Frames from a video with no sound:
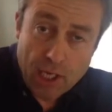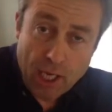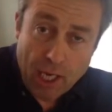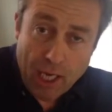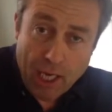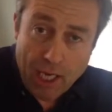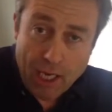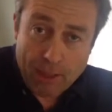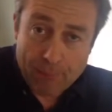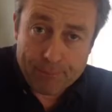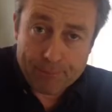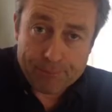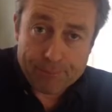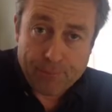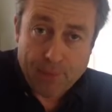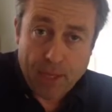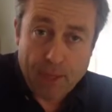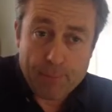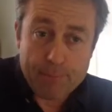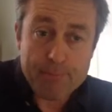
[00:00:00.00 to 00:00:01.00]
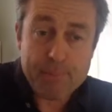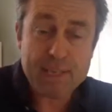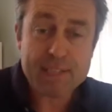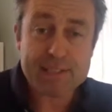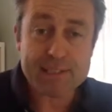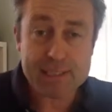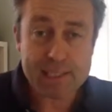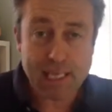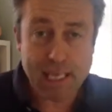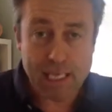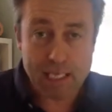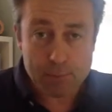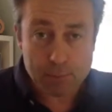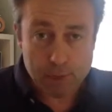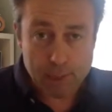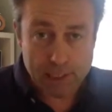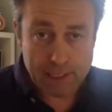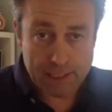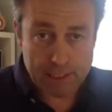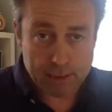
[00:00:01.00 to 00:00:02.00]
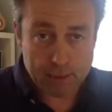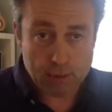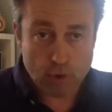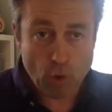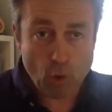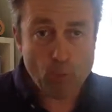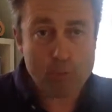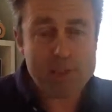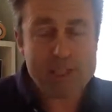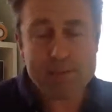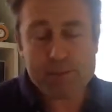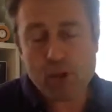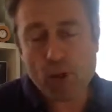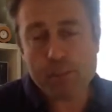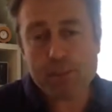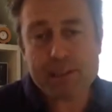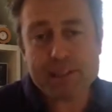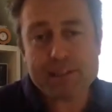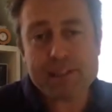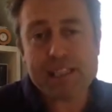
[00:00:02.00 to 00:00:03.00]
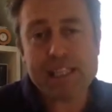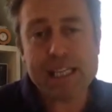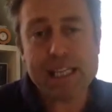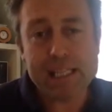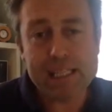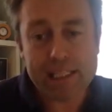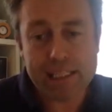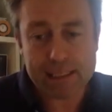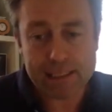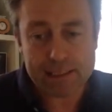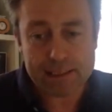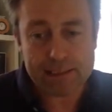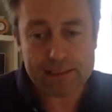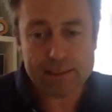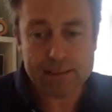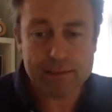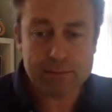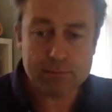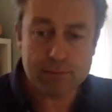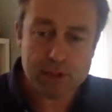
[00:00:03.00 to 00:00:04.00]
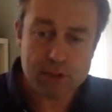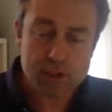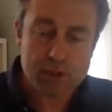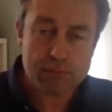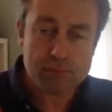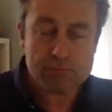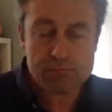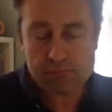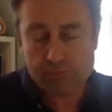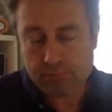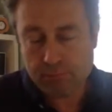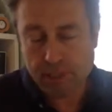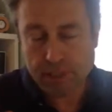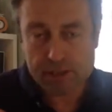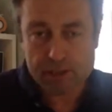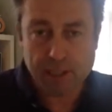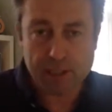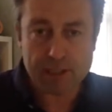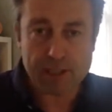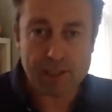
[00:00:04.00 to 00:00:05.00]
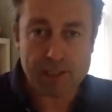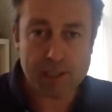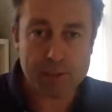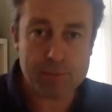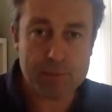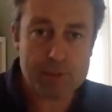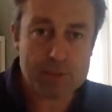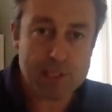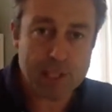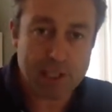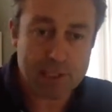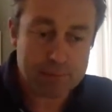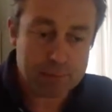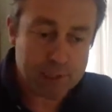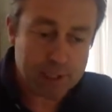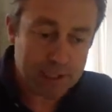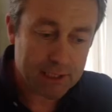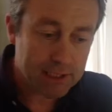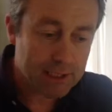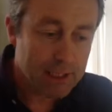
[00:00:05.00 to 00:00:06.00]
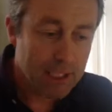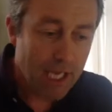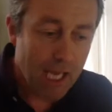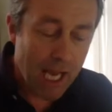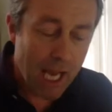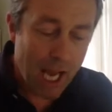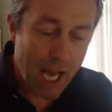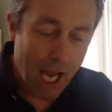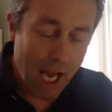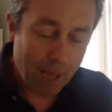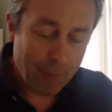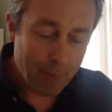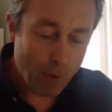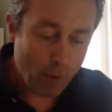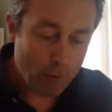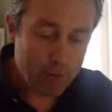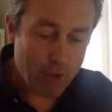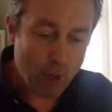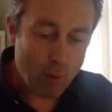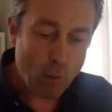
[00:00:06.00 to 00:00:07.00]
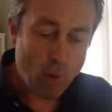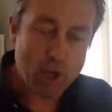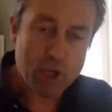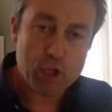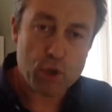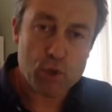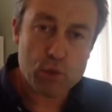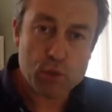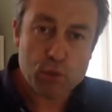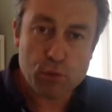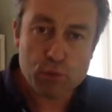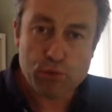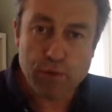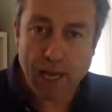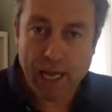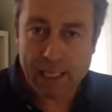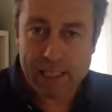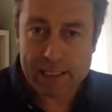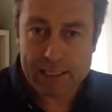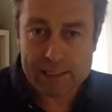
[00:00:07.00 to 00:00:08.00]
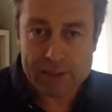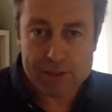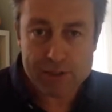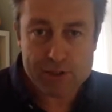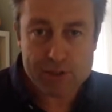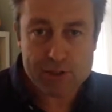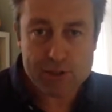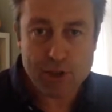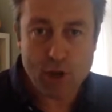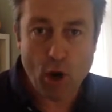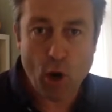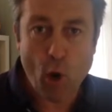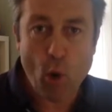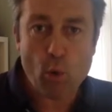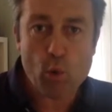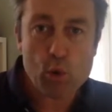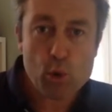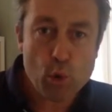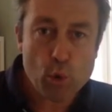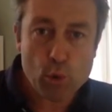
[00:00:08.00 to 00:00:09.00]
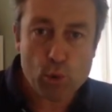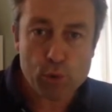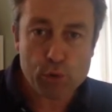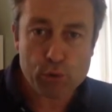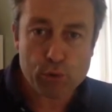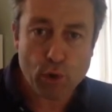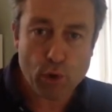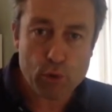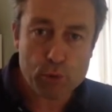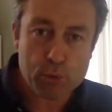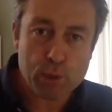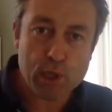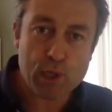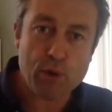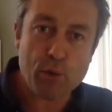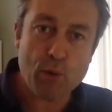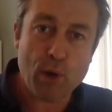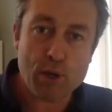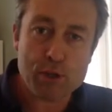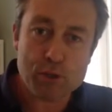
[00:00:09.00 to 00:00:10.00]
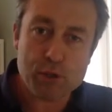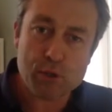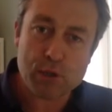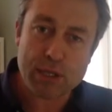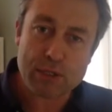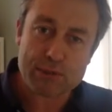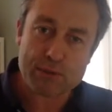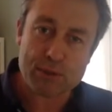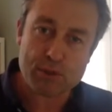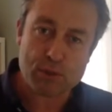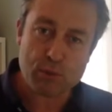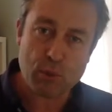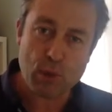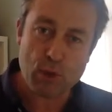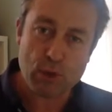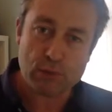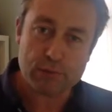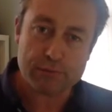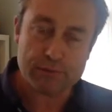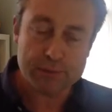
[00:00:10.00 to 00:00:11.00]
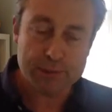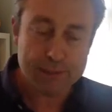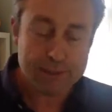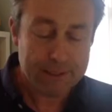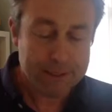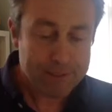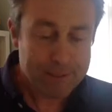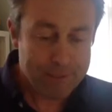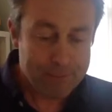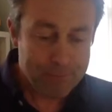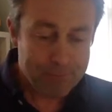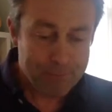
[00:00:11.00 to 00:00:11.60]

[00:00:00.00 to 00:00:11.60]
mislabeling, or misleading, which, you know, technically mislabeling, of their Waikuku Valley's Old North Road Pinot Noir 2012.